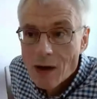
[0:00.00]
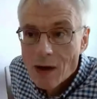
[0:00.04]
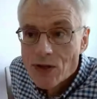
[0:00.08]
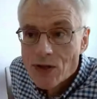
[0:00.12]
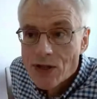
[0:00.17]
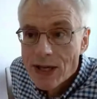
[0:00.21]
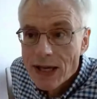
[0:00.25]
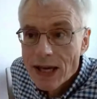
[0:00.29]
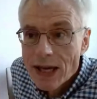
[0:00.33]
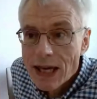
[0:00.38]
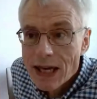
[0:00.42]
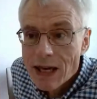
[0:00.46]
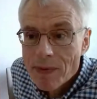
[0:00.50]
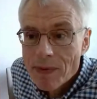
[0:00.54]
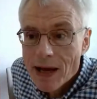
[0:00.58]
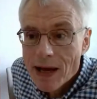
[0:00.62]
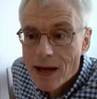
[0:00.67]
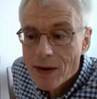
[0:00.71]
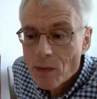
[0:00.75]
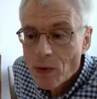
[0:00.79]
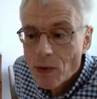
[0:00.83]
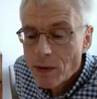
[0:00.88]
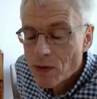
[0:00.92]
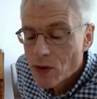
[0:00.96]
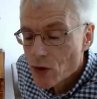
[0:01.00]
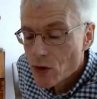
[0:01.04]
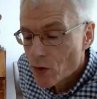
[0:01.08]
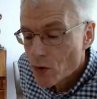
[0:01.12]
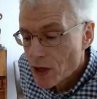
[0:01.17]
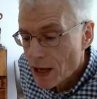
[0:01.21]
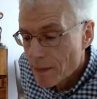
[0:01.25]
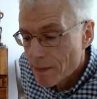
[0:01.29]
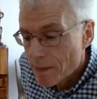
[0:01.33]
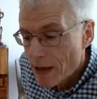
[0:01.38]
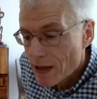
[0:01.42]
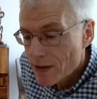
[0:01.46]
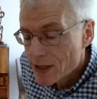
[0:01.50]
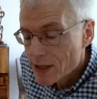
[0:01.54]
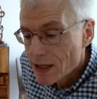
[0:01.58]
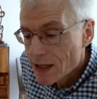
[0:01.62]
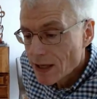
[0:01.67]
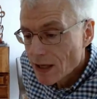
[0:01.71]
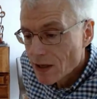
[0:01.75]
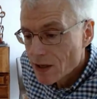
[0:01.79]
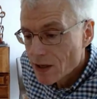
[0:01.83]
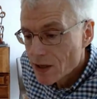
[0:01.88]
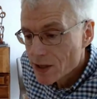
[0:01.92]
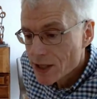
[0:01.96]
was thinking about, we were talking about this
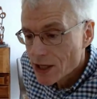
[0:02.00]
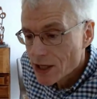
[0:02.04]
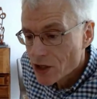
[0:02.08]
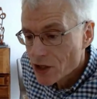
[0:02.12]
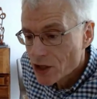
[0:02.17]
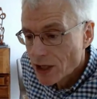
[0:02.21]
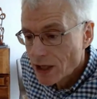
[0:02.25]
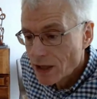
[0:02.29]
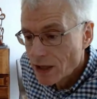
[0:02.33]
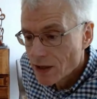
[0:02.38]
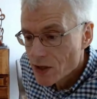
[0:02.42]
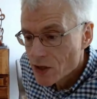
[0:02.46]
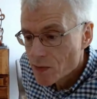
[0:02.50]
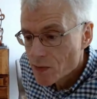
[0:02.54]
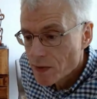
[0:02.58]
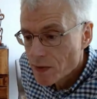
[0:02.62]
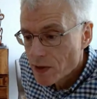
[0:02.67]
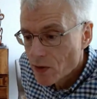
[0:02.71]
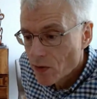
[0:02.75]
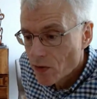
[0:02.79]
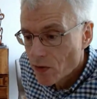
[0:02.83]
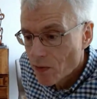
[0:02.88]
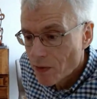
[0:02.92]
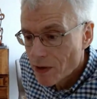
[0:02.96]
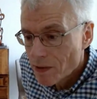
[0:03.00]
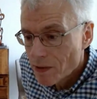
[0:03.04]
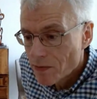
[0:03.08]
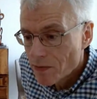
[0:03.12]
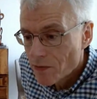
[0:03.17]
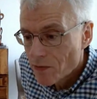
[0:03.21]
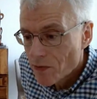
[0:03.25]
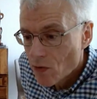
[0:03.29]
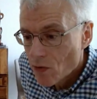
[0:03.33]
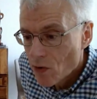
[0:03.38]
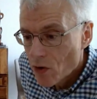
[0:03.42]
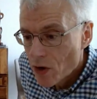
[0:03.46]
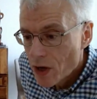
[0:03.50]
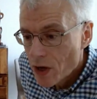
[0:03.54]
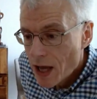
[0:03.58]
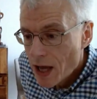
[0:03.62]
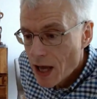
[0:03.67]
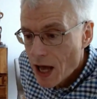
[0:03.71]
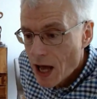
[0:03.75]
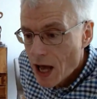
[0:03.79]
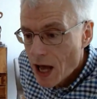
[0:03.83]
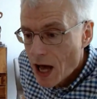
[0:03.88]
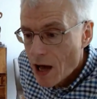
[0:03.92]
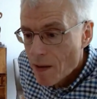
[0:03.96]
in class actually last week or the week before,
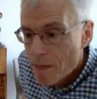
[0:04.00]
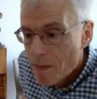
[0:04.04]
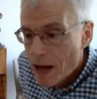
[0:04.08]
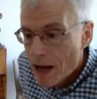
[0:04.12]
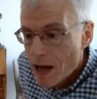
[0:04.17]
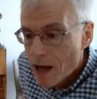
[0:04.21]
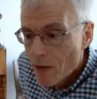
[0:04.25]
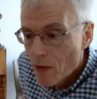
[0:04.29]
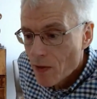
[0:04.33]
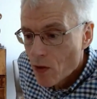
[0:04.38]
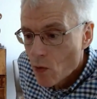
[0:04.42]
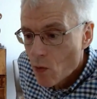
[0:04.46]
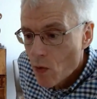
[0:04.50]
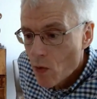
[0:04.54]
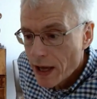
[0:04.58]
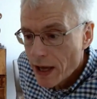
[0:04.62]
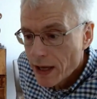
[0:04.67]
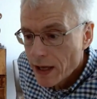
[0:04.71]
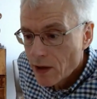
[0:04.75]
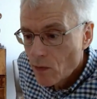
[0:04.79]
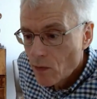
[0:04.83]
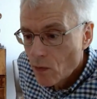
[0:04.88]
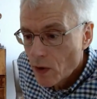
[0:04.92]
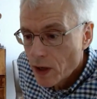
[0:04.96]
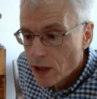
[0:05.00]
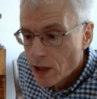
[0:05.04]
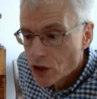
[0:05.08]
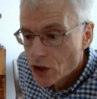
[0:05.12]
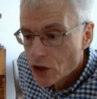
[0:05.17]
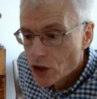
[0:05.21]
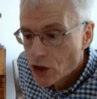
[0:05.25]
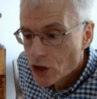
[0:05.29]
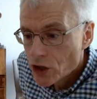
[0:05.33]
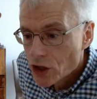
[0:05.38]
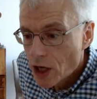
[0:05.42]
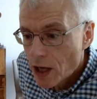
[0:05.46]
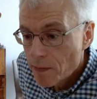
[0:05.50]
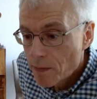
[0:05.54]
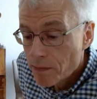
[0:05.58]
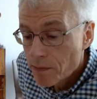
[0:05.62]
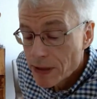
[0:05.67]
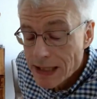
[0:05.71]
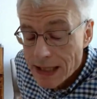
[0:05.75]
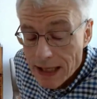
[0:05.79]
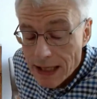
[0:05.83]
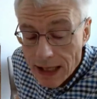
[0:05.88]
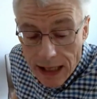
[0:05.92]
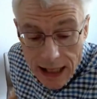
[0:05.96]
about the way in which,
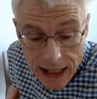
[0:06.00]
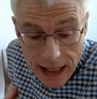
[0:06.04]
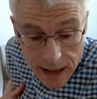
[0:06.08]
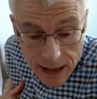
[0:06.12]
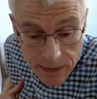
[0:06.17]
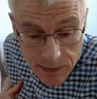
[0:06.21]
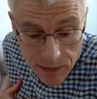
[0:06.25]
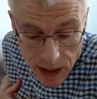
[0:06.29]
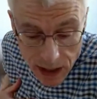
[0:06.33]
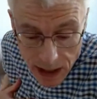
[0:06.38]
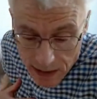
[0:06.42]
particularly